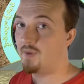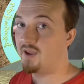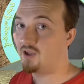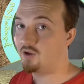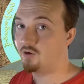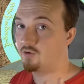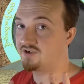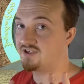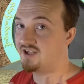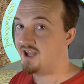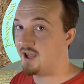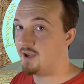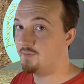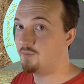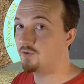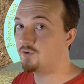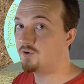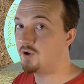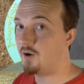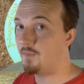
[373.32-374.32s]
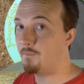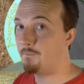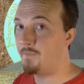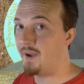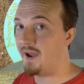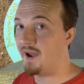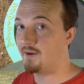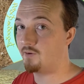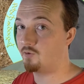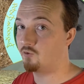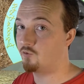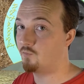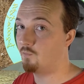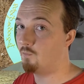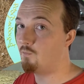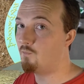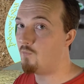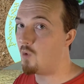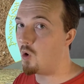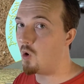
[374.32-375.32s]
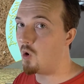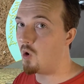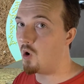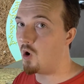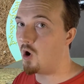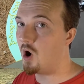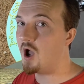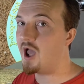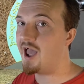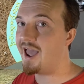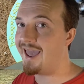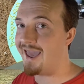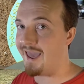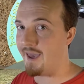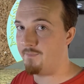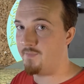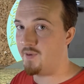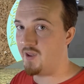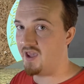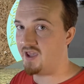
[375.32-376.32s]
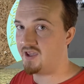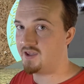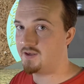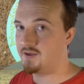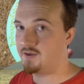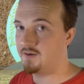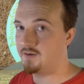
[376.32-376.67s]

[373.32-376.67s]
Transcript: your tabletop battles more epic,